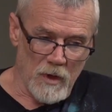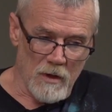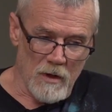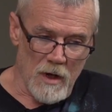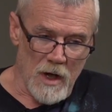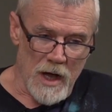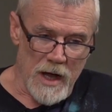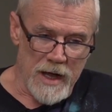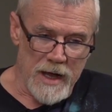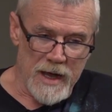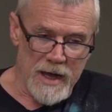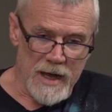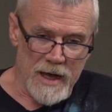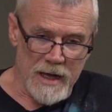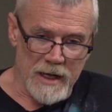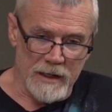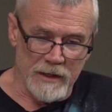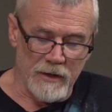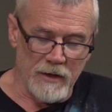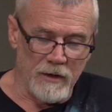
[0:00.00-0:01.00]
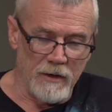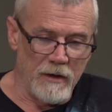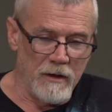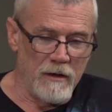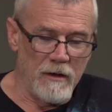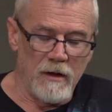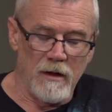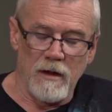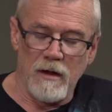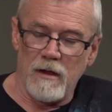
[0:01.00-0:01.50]
I had
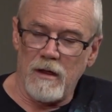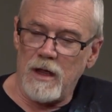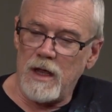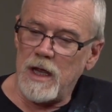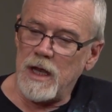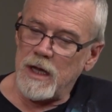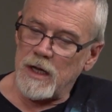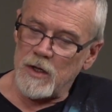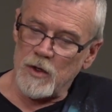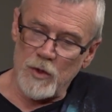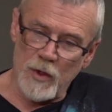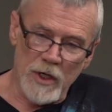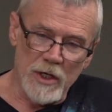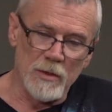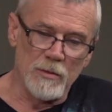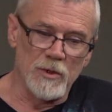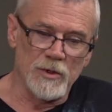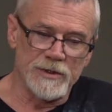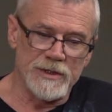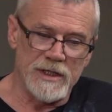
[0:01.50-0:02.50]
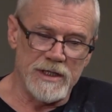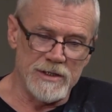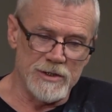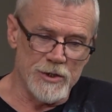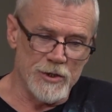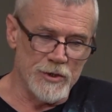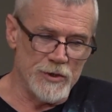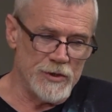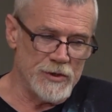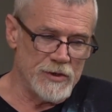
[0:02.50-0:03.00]
incredible
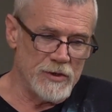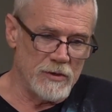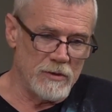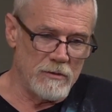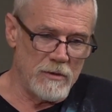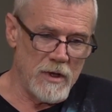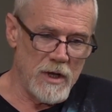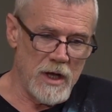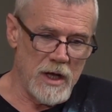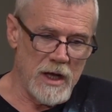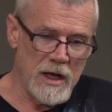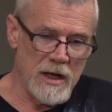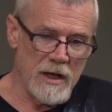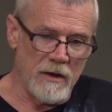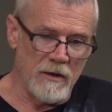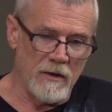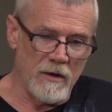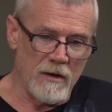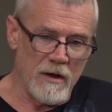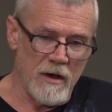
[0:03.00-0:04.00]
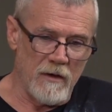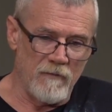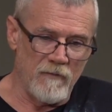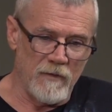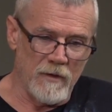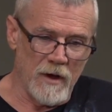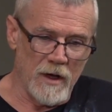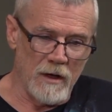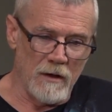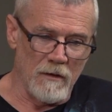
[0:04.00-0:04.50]
teachers, and I've
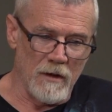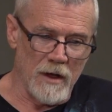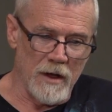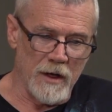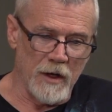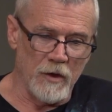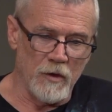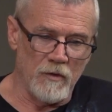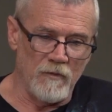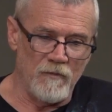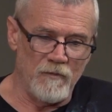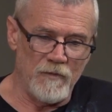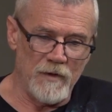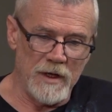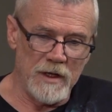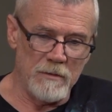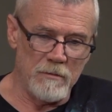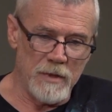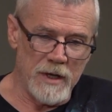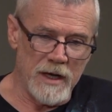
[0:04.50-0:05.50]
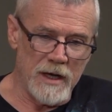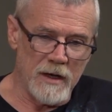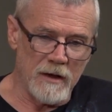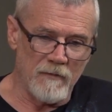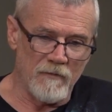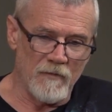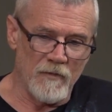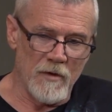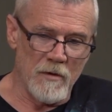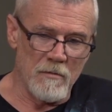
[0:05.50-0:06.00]
got a lot of good feedback
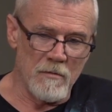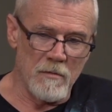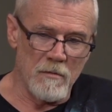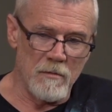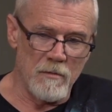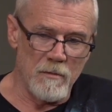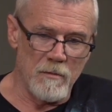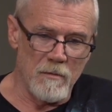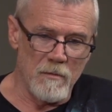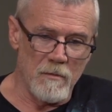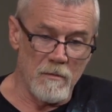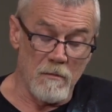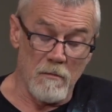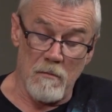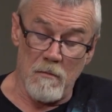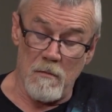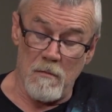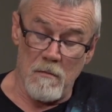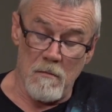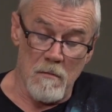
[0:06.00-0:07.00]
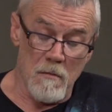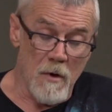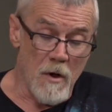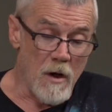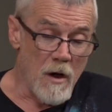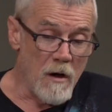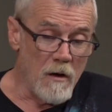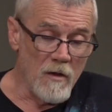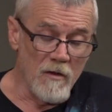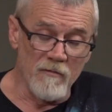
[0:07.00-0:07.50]
from
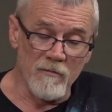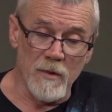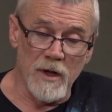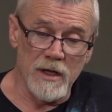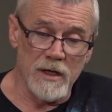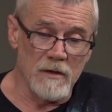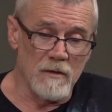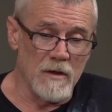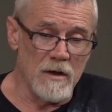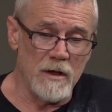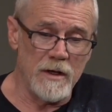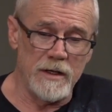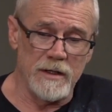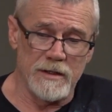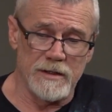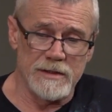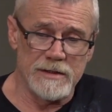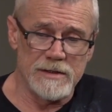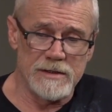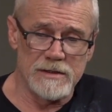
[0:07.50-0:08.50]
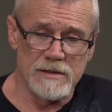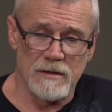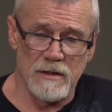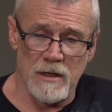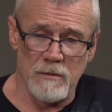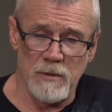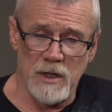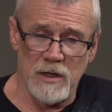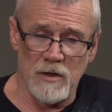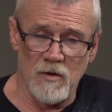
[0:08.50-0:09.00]
all of my clients. I
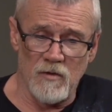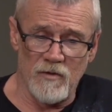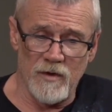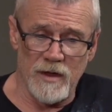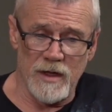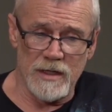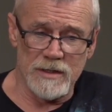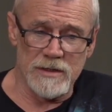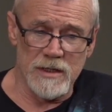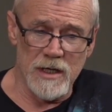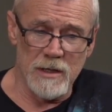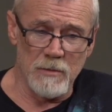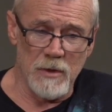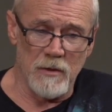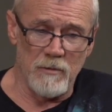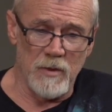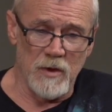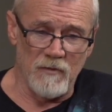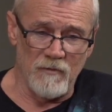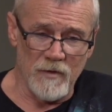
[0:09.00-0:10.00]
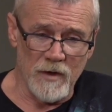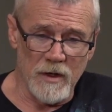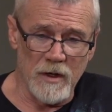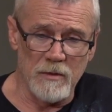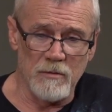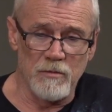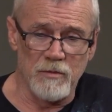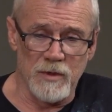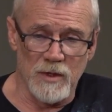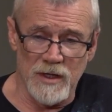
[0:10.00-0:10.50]
mean, over that time, I've been very
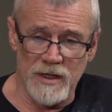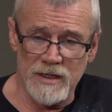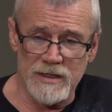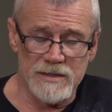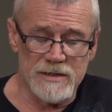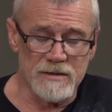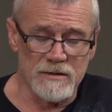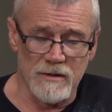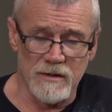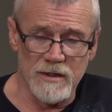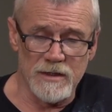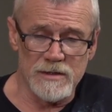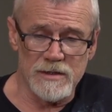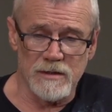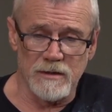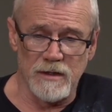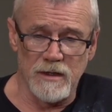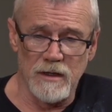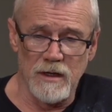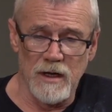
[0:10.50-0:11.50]
blessed, honestly.